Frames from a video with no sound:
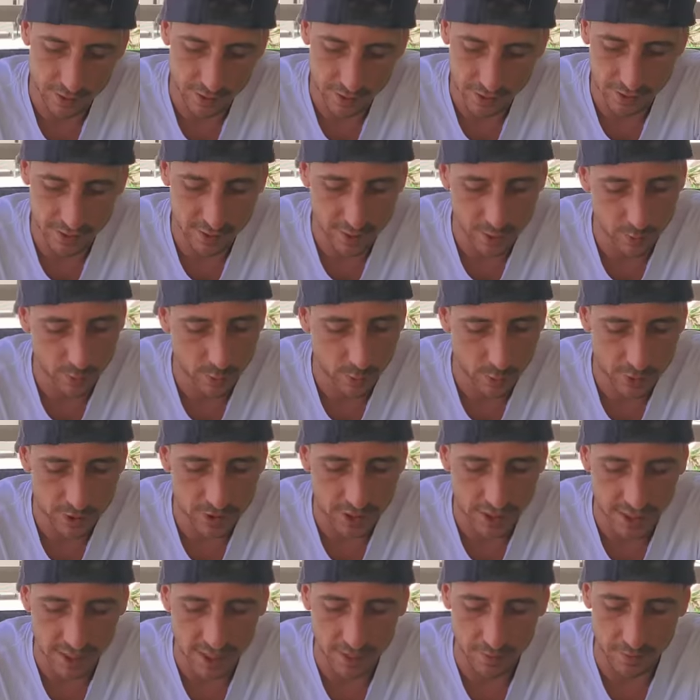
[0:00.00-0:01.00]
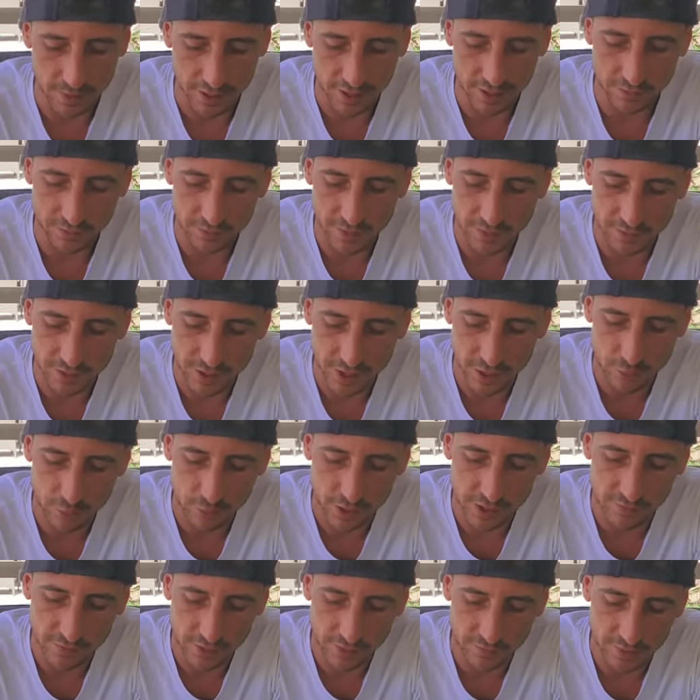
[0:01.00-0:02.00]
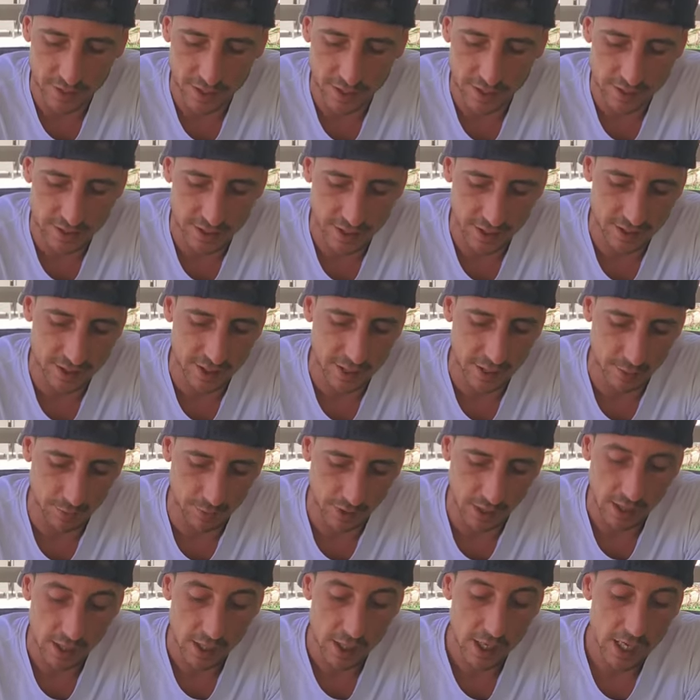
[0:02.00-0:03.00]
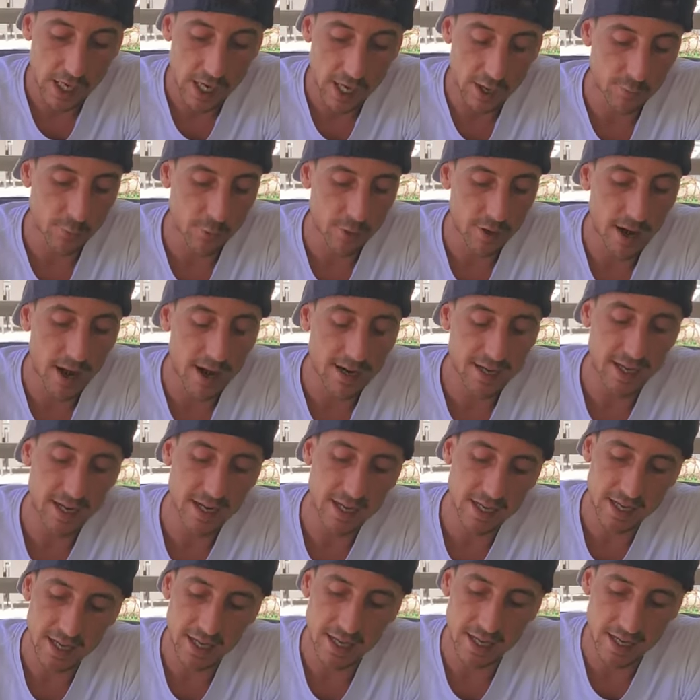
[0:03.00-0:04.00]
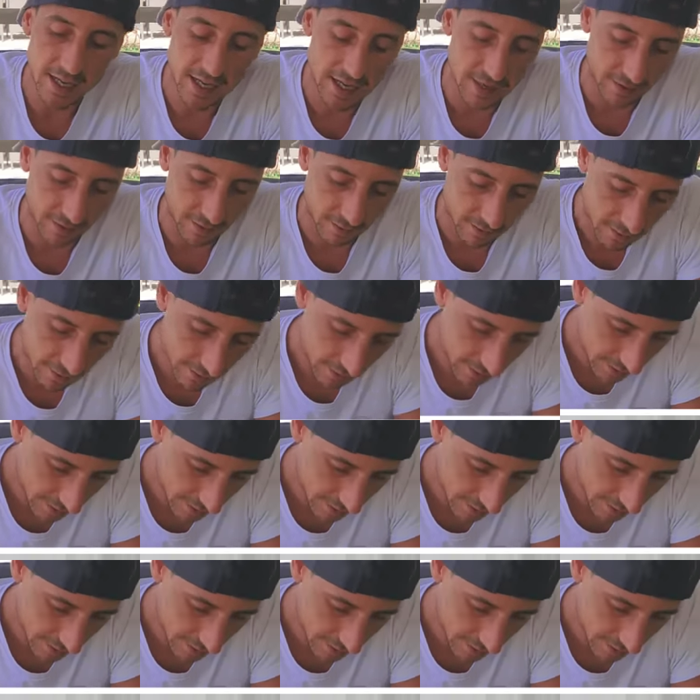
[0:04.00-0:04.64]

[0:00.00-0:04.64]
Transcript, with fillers: that's supposed to hit, man. 53, 15, 63. If we're not getting it here,